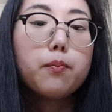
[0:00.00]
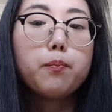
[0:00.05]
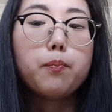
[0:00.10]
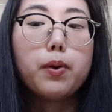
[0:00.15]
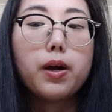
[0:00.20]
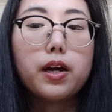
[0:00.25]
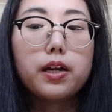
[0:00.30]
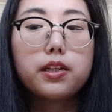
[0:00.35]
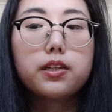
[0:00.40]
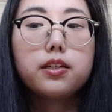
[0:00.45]

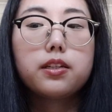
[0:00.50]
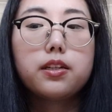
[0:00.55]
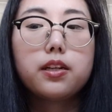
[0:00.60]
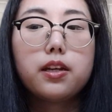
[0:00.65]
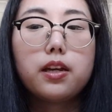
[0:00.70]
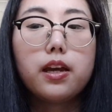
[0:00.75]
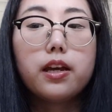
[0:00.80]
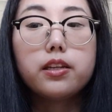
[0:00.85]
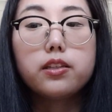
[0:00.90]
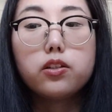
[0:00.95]
but
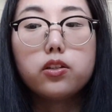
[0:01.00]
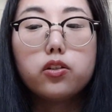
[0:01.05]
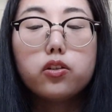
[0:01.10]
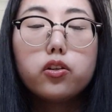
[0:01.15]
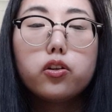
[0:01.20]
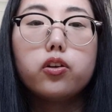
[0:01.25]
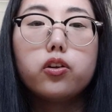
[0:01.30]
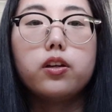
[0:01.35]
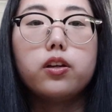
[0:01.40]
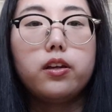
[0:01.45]
as you
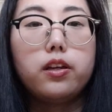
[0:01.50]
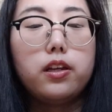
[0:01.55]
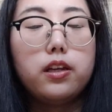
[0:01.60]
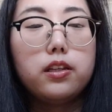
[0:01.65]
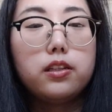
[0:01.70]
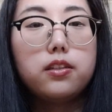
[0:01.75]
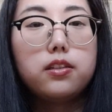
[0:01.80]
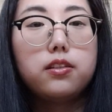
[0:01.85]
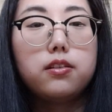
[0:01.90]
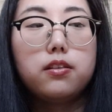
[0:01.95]
know,
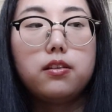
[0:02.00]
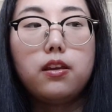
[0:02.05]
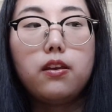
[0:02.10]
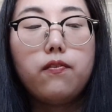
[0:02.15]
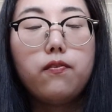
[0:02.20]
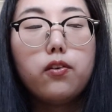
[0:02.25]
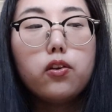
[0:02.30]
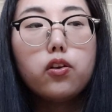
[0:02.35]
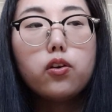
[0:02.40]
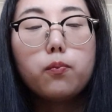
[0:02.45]

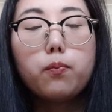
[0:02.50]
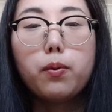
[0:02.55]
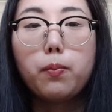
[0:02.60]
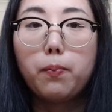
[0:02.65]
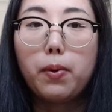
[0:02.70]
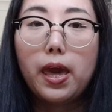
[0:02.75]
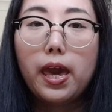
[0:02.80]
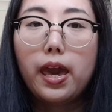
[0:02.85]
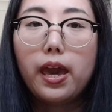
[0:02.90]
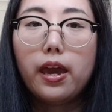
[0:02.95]
if you're not
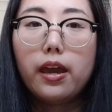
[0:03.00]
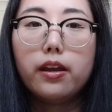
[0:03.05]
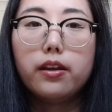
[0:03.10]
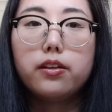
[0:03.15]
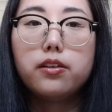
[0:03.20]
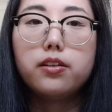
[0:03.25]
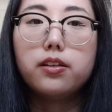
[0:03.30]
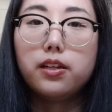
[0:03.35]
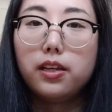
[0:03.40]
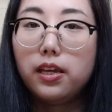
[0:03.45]

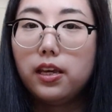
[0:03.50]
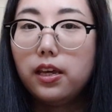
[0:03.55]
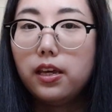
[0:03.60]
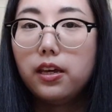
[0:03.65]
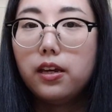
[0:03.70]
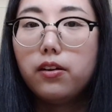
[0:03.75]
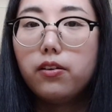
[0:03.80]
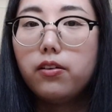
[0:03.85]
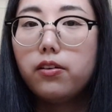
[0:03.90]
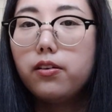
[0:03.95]
prepared to
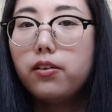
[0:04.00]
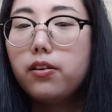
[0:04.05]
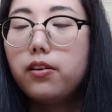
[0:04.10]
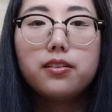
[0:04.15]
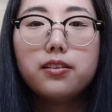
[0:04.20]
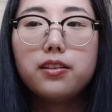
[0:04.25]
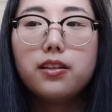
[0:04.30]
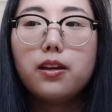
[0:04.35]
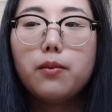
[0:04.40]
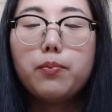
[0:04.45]
hear
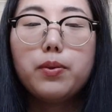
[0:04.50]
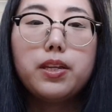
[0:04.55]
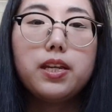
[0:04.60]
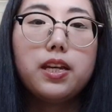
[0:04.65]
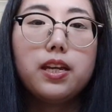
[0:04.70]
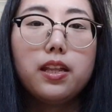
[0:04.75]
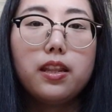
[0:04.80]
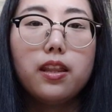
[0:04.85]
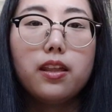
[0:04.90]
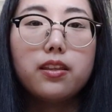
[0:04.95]
a
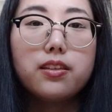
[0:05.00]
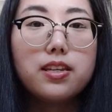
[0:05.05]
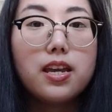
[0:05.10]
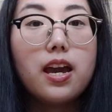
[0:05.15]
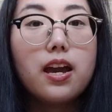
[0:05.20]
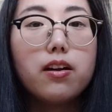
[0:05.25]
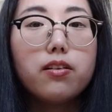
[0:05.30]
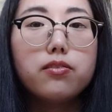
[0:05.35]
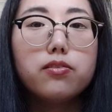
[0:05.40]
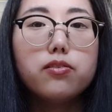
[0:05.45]
particular
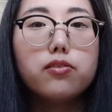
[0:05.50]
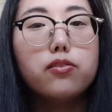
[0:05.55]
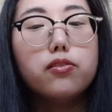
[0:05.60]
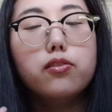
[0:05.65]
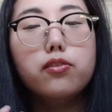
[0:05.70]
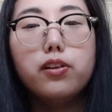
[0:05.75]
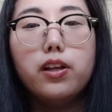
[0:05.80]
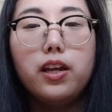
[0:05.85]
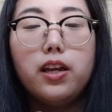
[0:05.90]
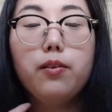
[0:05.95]
sound
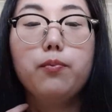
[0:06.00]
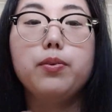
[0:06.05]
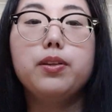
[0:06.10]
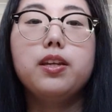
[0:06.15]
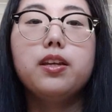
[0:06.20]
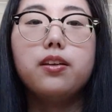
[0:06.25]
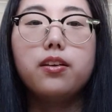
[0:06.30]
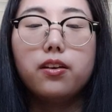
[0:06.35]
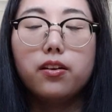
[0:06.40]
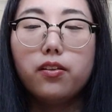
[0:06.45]
or like a
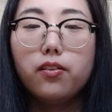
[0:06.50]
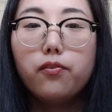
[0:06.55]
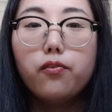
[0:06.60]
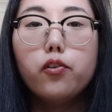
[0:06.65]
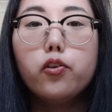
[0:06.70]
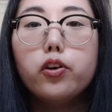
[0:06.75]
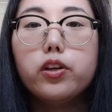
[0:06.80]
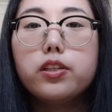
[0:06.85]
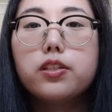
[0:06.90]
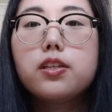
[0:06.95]
particular
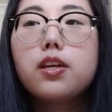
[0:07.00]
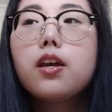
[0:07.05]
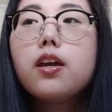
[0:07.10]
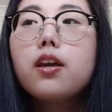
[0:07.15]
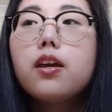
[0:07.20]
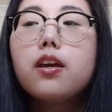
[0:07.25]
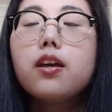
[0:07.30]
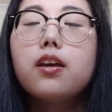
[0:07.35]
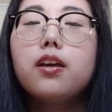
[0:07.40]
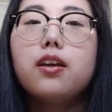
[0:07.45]
voice,
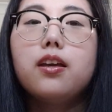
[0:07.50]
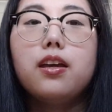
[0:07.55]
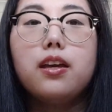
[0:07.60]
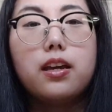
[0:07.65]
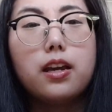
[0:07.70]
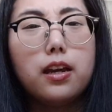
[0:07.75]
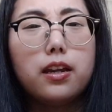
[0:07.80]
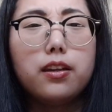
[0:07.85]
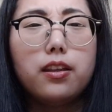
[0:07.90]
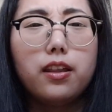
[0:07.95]
it
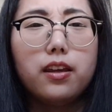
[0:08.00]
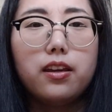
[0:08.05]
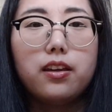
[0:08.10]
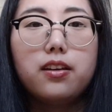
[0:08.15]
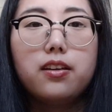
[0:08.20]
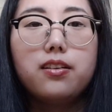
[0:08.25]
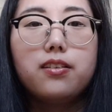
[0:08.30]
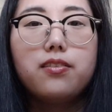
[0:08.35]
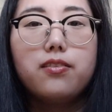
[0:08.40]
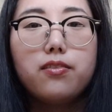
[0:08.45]
kind of
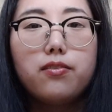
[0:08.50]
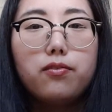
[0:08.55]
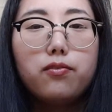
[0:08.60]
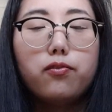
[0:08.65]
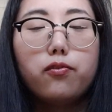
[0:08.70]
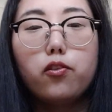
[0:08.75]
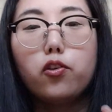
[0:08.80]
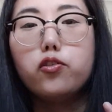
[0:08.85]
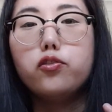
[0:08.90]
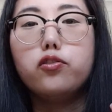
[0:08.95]
like
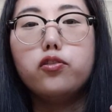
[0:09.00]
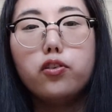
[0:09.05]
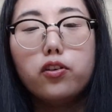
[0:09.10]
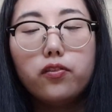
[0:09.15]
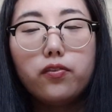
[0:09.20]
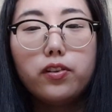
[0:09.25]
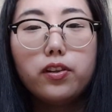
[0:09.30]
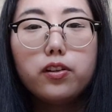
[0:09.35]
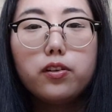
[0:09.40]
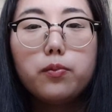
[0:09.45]
throws you
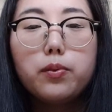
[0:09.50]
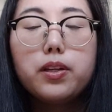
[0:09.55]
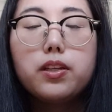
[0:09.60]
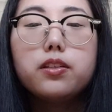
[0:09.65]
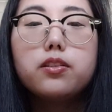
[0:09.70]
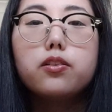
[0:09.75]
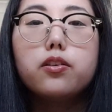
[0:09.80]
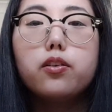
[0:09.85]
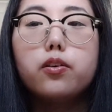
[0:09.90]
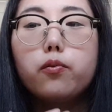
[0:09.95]
off a little
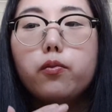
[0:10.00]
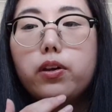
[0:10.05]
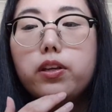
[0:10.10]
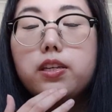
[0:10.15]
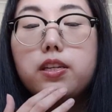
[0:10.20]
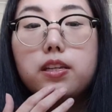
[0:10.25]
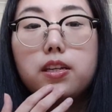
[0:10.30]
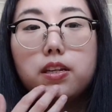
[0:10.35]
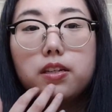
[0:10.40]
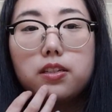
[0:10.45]
bit. So when
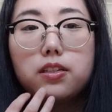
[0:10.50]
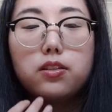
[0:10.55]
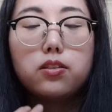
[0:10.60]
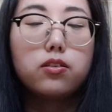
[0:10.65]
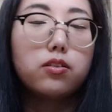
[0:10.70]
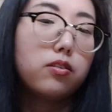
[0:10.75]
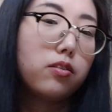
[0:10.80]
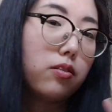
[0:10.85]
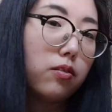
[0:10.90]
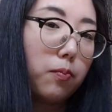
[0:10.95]
he does
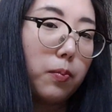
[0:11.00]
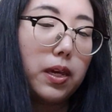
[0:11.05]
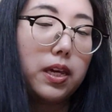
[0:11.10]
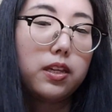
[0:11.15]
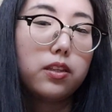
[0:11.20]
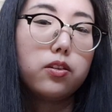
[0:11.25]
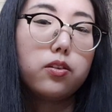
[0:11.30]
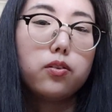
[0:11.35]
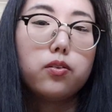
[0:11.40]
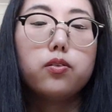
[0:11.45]

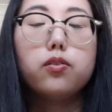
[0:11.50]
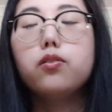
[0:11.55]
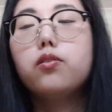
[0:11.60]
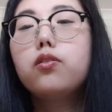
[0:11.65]
speak to